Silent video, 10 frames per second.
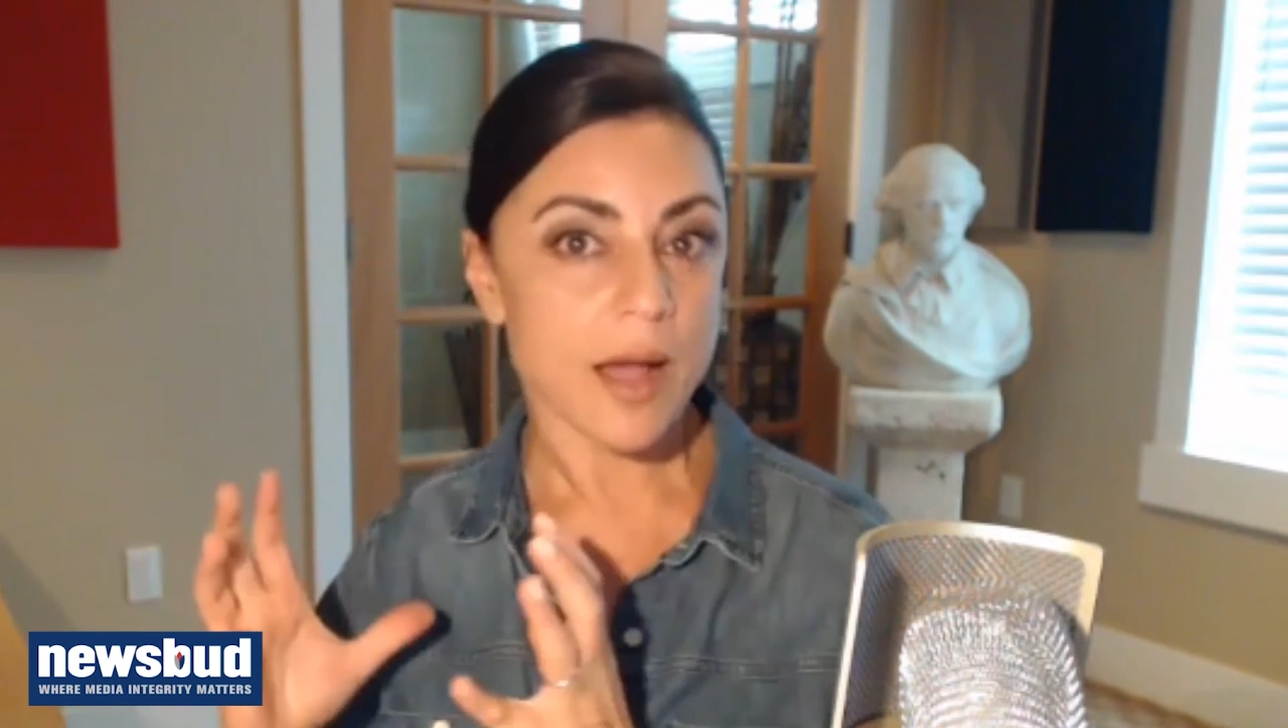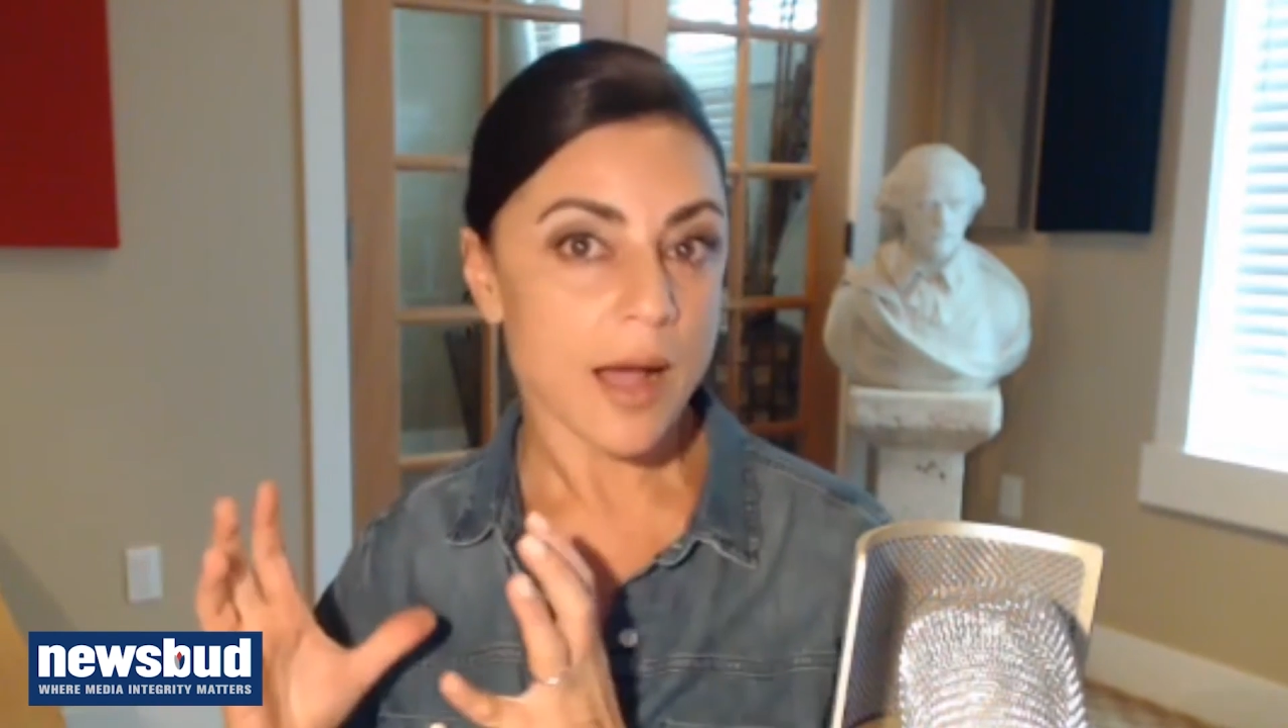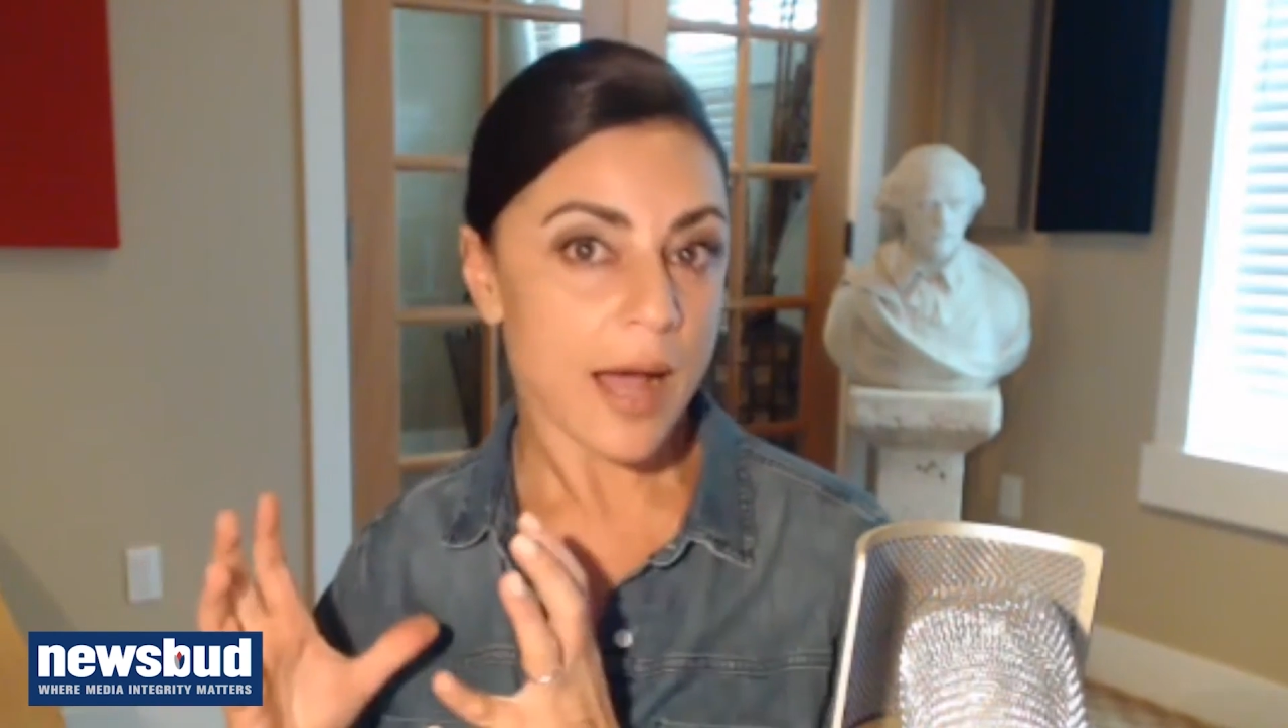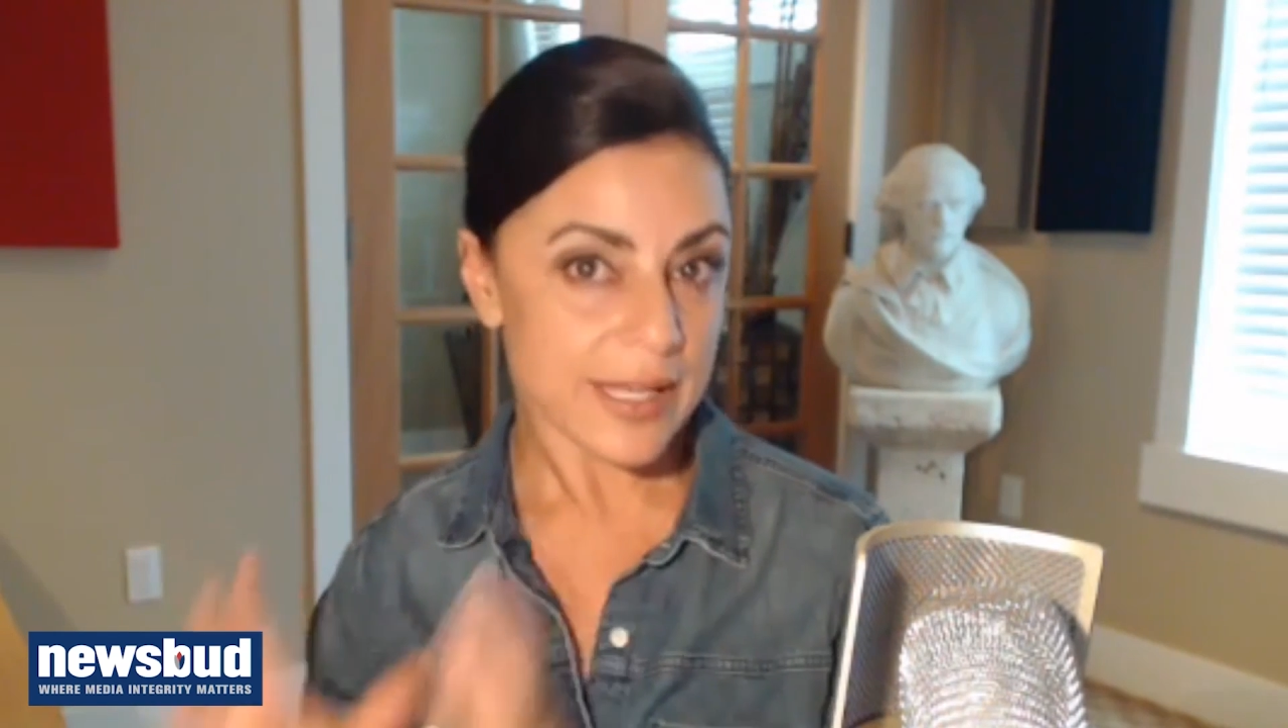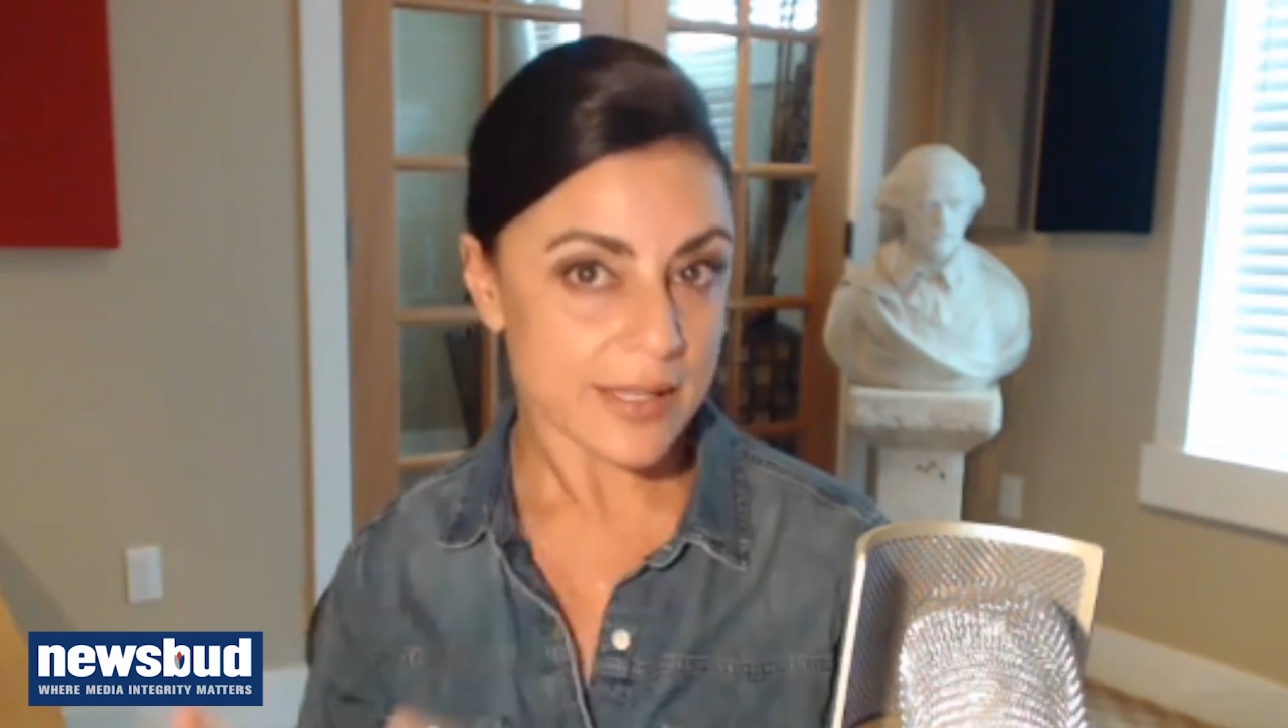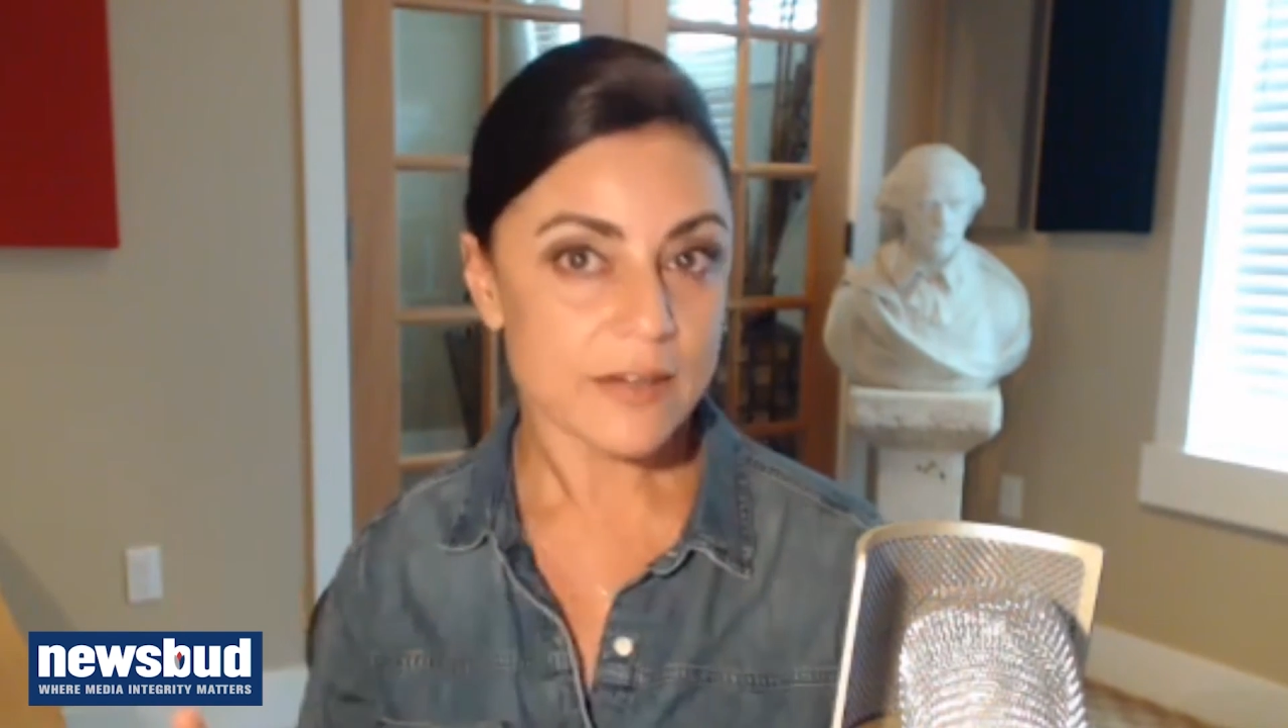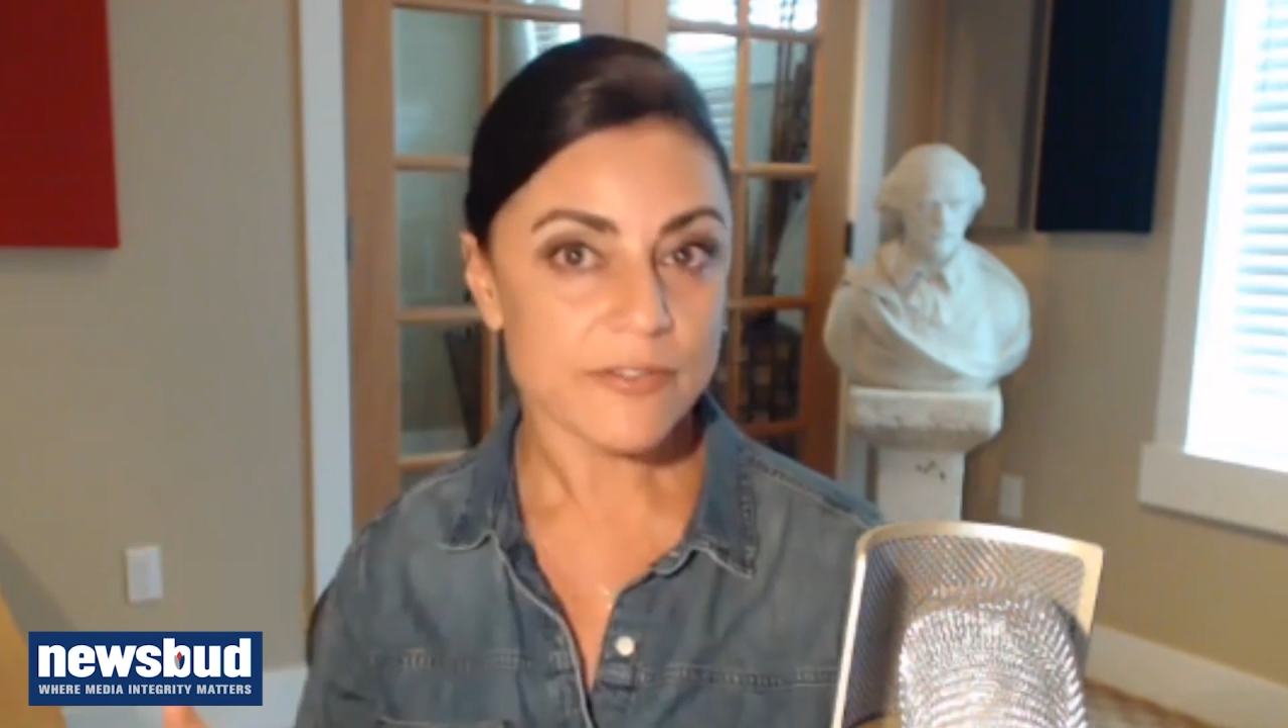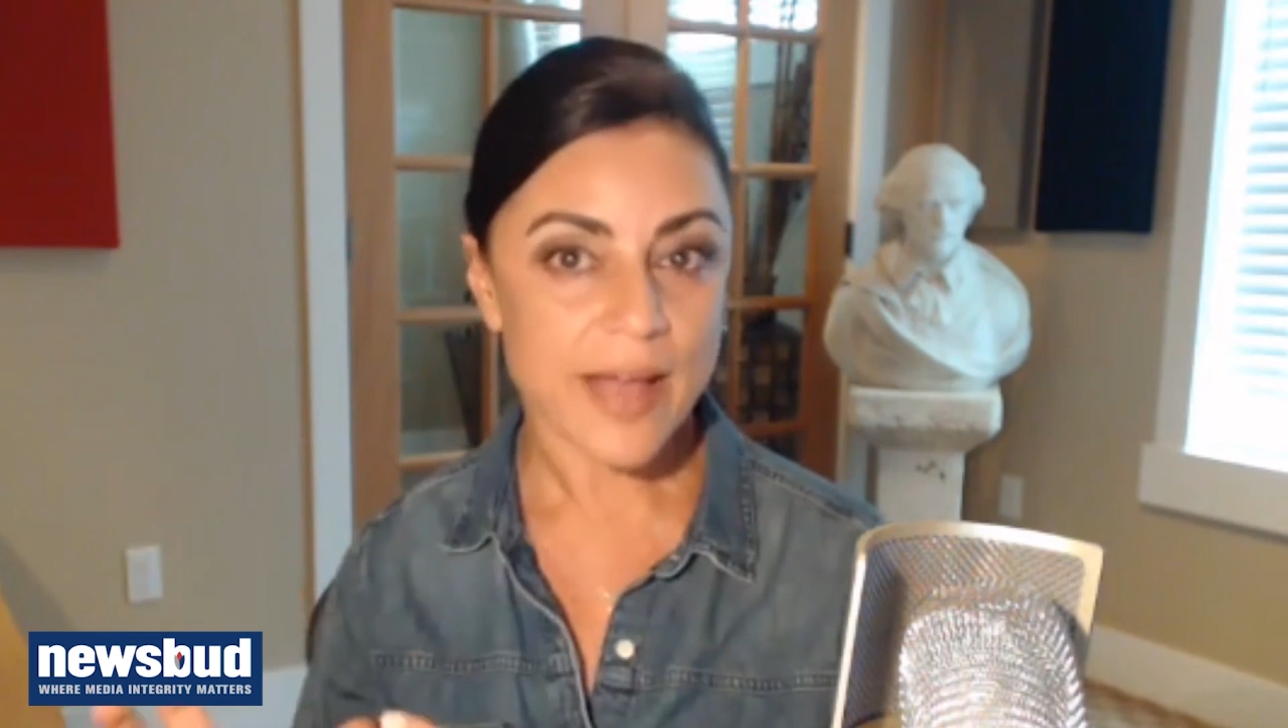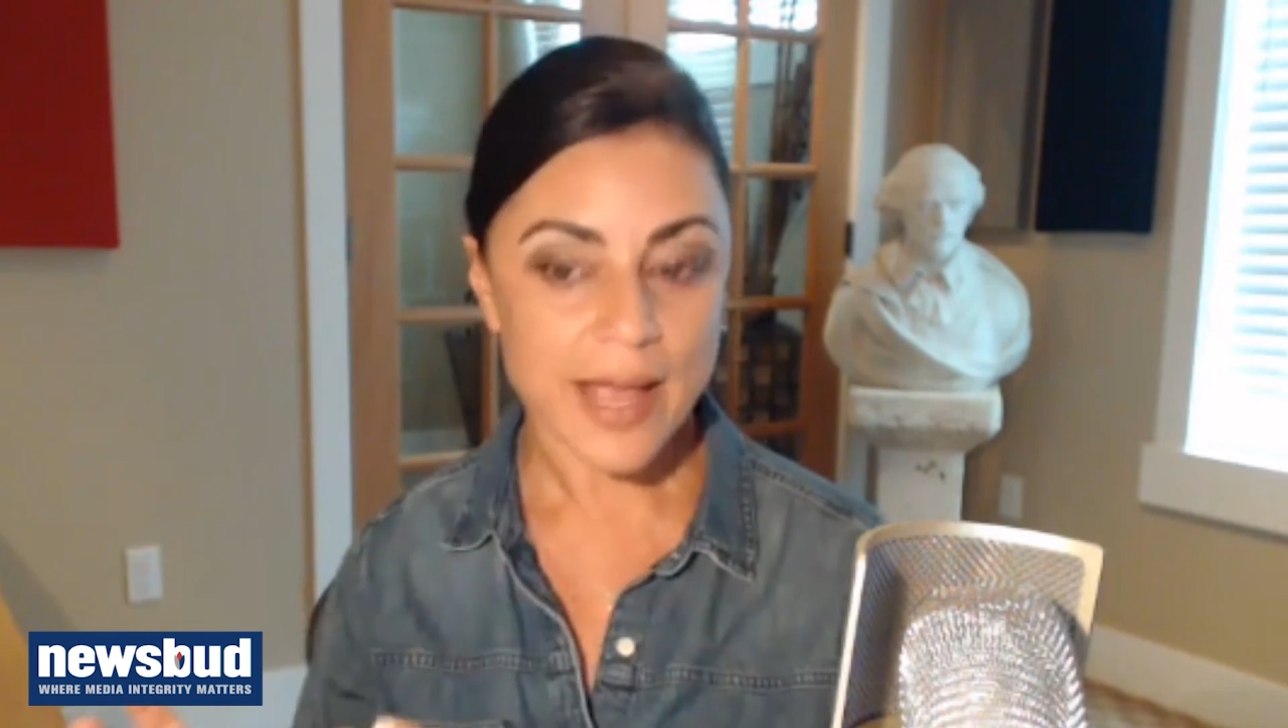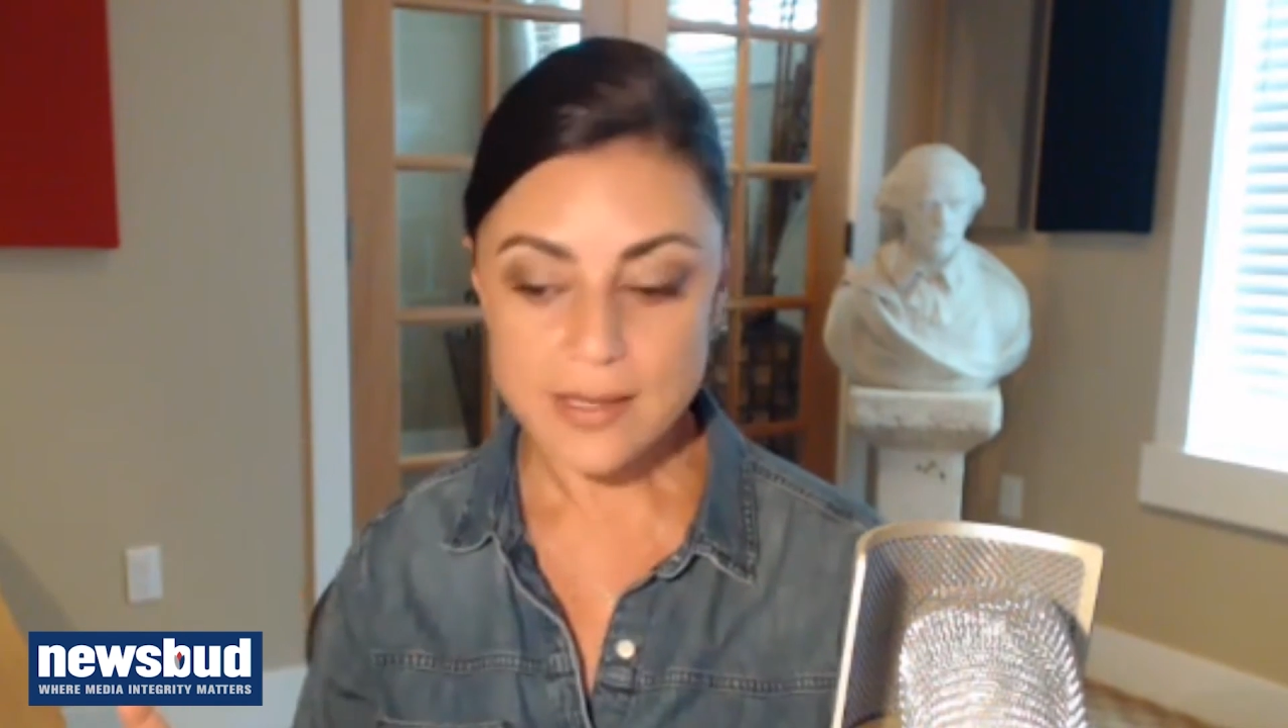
identified